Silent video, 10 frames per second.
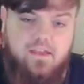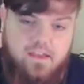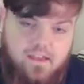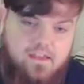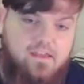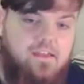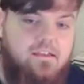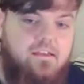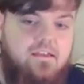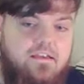A
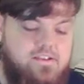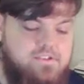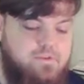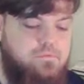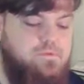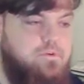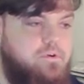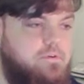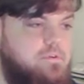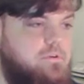as our root note.
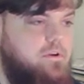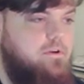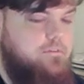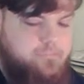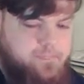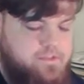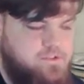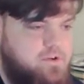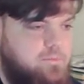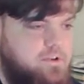So
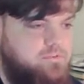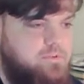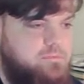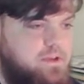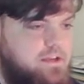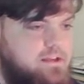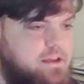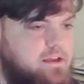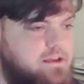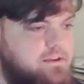I mean, if we play an
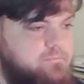A,